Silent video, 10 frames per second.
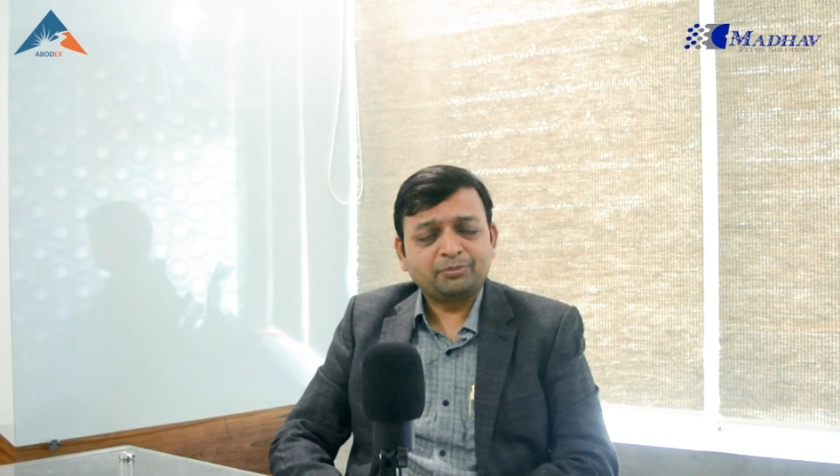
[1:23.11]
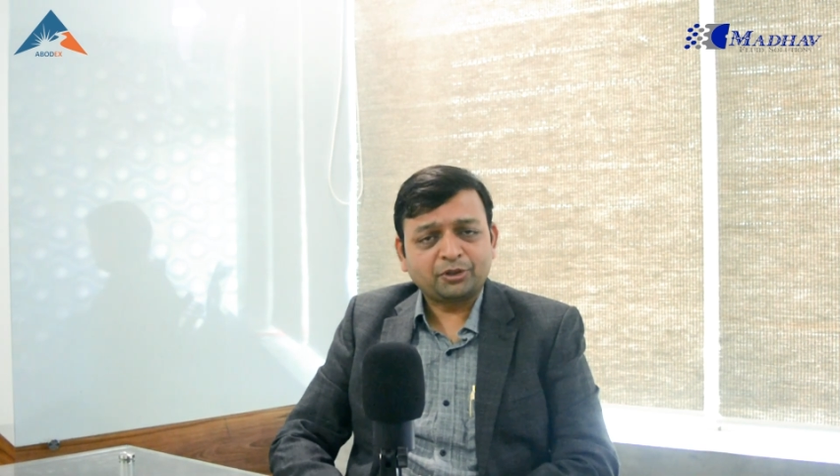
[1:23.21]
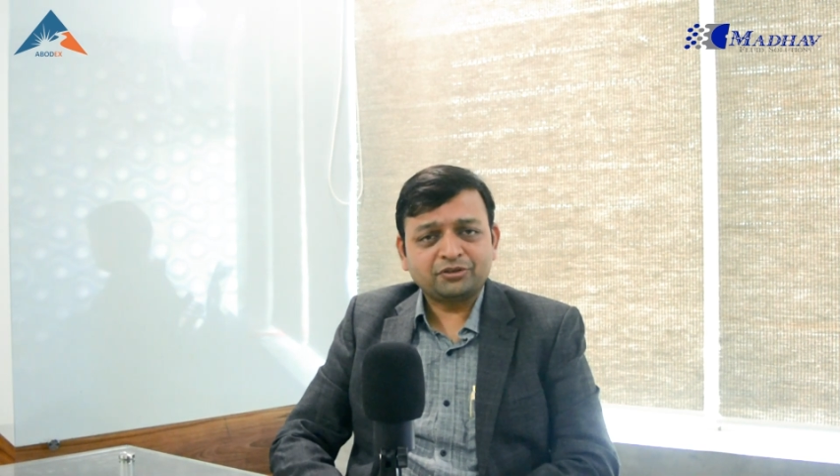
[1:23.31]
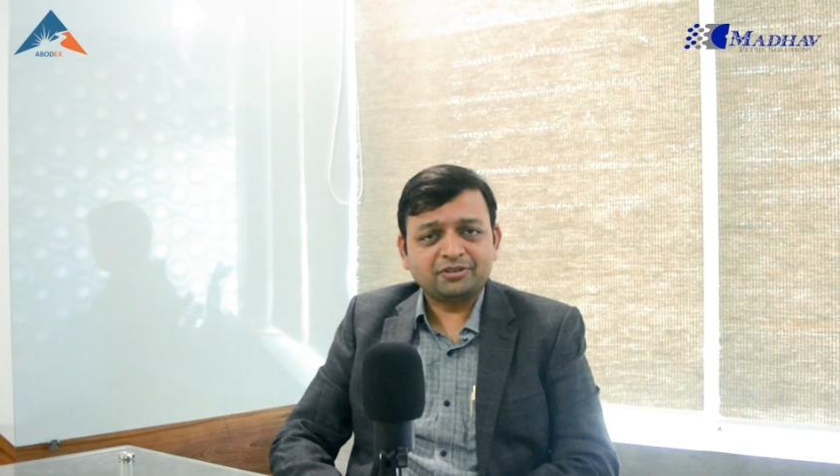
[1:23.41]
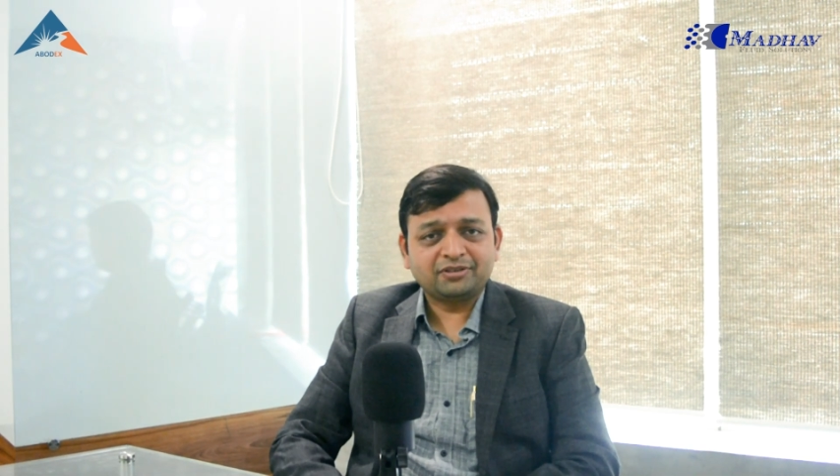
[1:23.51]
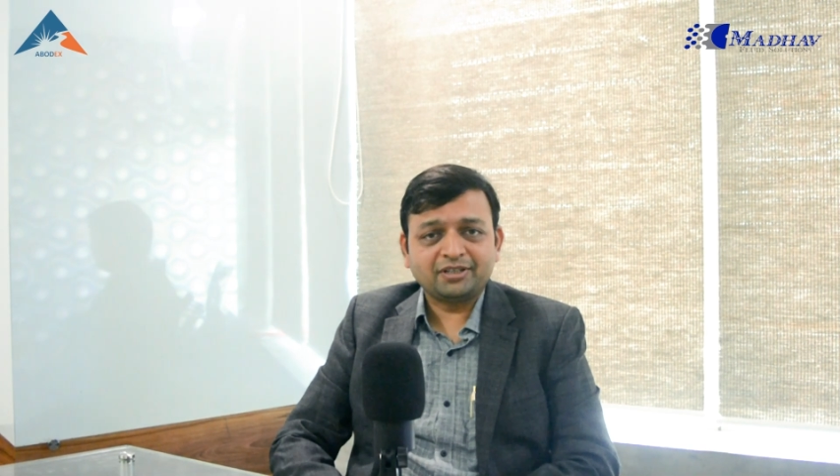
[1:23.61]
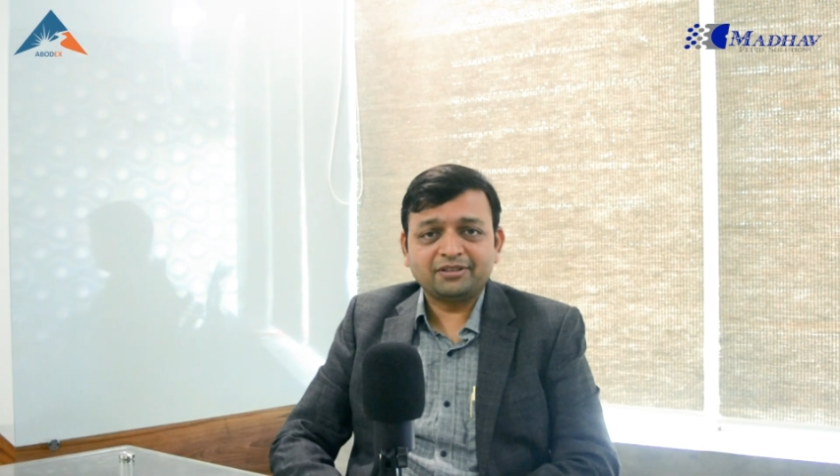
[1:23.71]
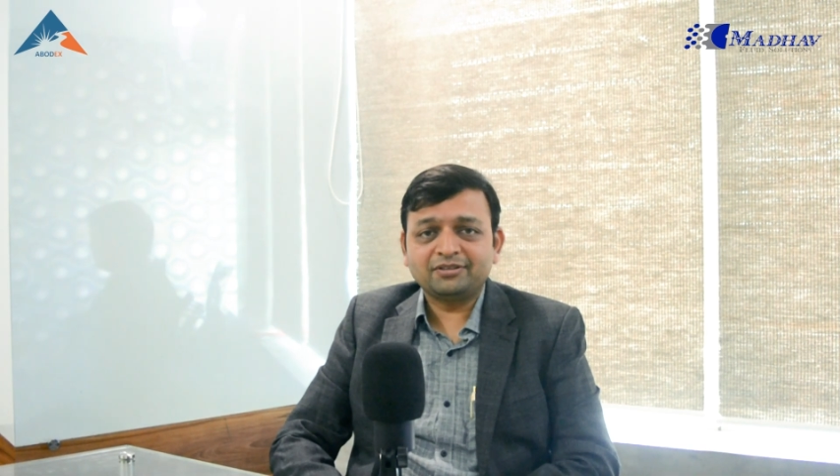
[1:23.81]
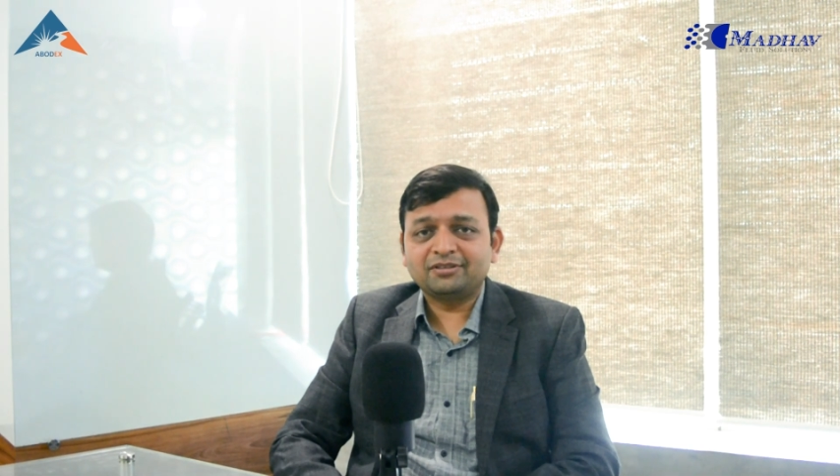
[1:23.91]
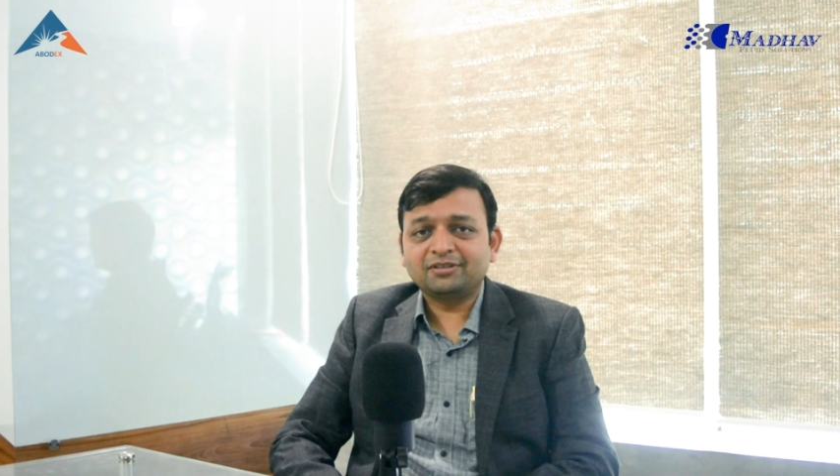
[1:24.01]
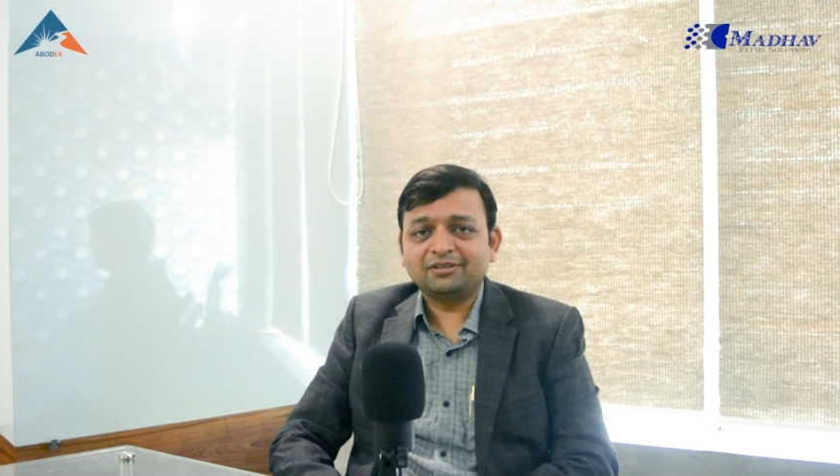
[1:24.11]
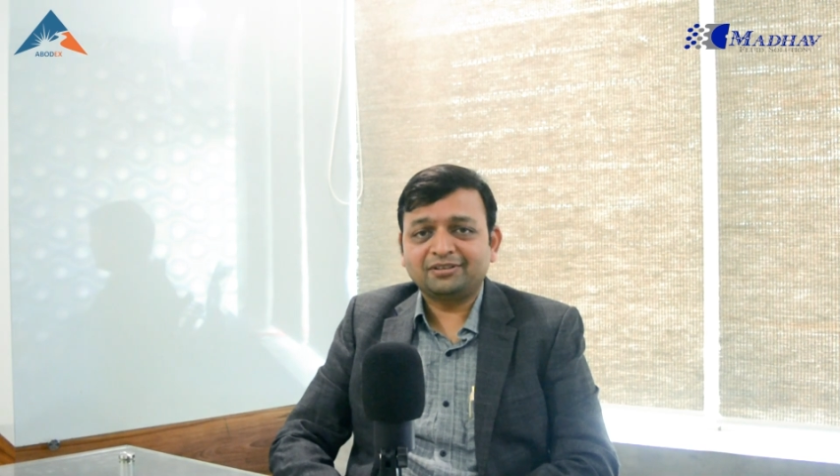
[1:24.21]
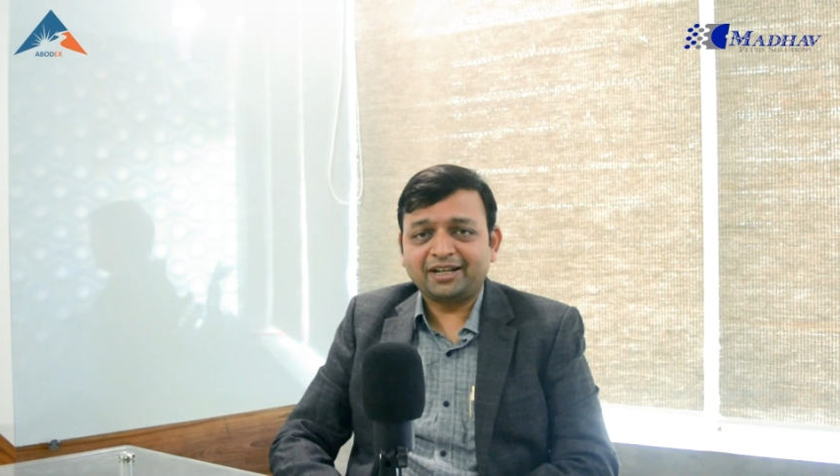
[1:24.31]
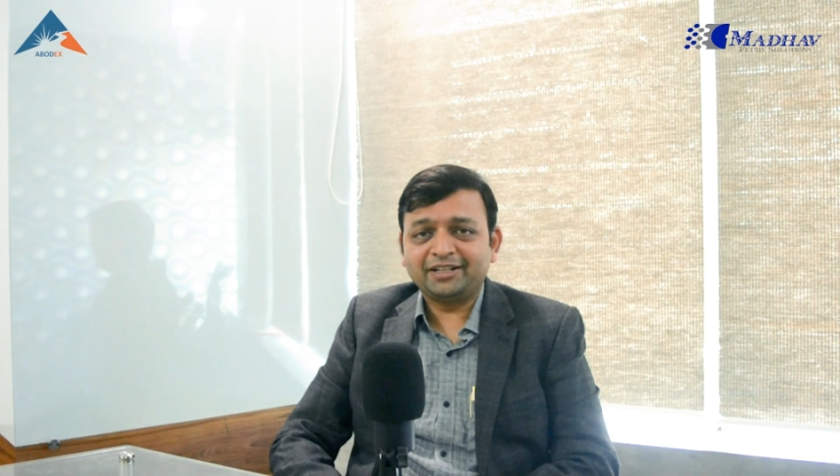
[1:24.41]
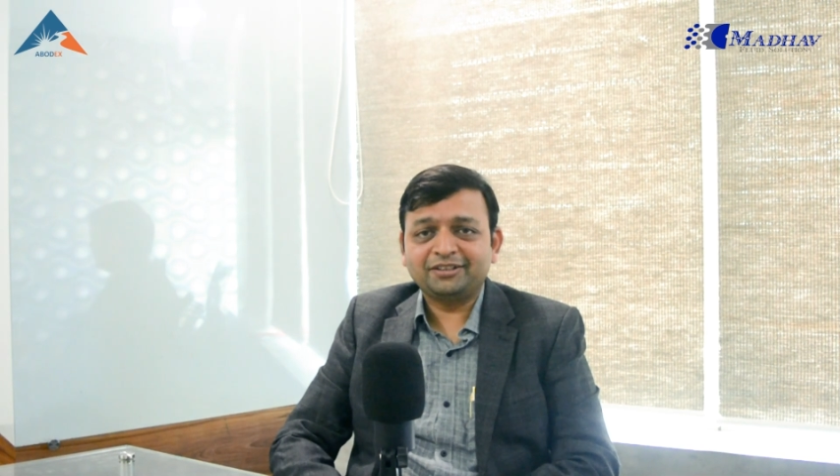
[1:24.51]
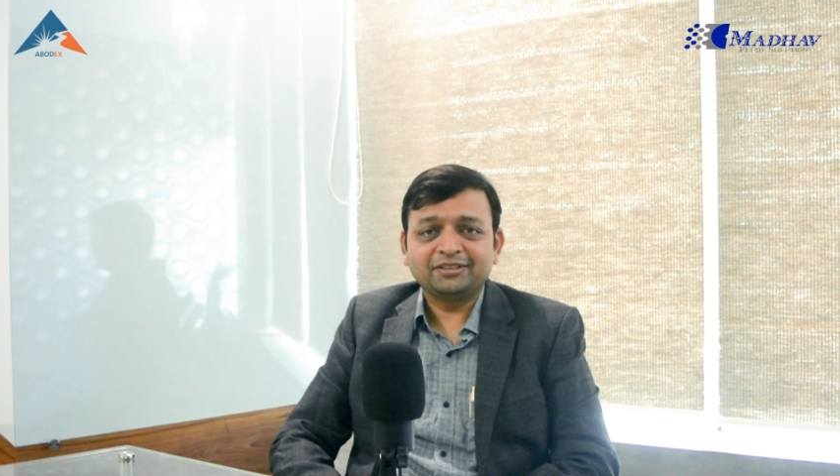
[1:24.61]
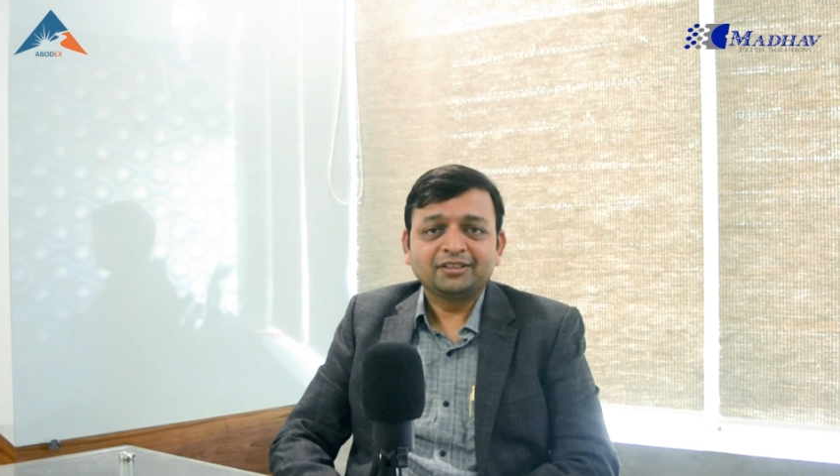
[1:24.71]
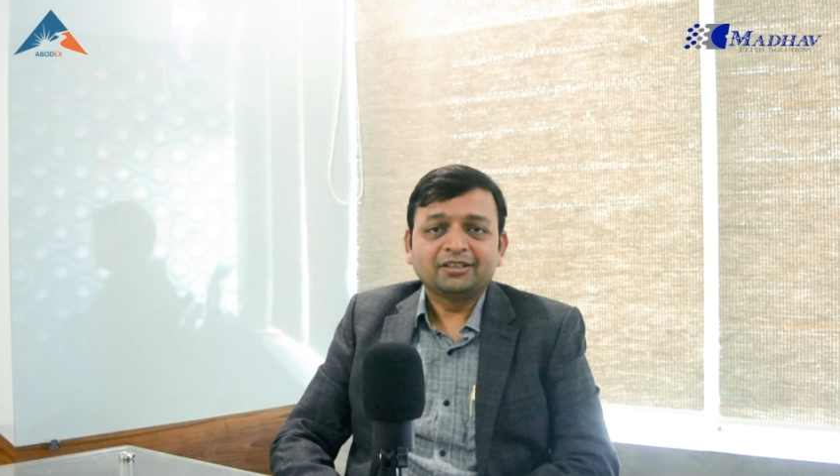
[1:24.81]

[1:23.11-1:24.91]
processes, right?